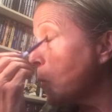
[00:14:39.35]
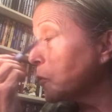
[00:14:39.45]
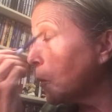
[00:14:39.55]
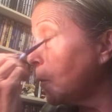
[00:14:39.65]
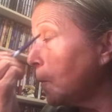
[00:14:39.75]

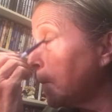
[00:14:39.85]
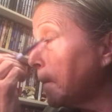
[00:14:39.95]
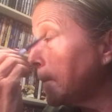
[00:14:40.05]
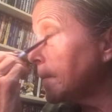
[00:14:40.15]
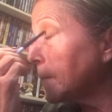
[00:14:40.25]
So,
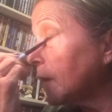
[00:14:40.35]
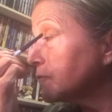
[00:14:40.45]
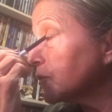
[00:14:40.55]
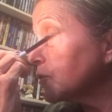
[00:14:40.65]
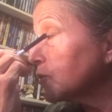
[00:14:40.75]

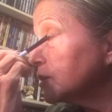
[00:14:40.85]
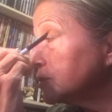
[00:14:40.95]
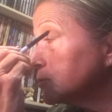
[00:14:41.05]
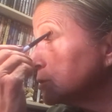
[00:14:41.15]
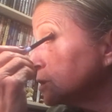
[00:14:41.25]
after
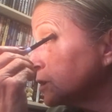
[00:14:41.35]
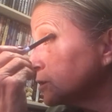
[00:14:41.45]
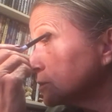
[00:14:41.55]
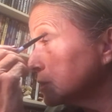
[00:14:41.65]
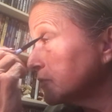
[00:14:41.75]
32
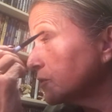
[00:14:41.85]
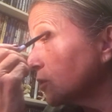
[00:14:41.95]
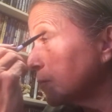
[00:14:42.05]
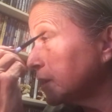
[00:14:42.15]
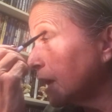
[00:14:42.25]
years, even though
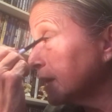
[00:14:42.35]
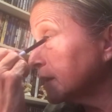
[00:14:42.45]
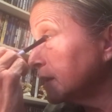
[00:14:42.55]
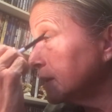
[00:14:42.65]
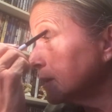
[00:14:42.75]
I'm in
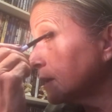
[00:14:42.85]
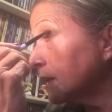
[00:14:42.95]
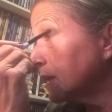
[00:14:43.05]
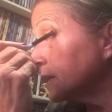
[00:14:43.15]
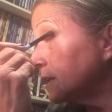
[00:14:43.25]
agony and I
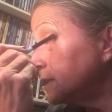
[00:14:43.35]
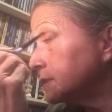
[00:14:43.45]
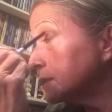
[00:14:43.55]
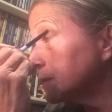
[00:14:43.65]
can't eat,